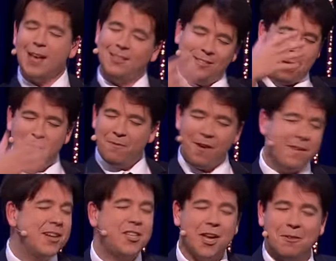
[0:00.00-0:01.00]
Yes, I'm a
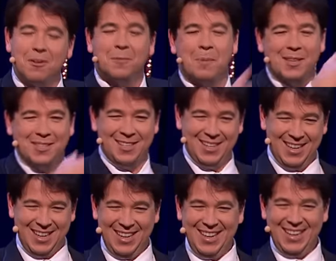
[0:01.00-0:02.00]
very generous person.
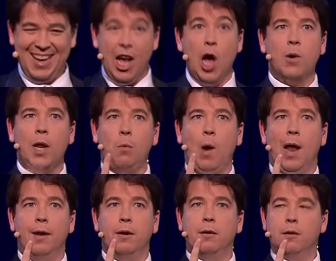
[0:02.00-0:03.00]
Yeah, only
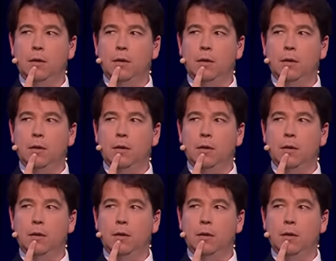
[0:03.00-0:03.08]
one.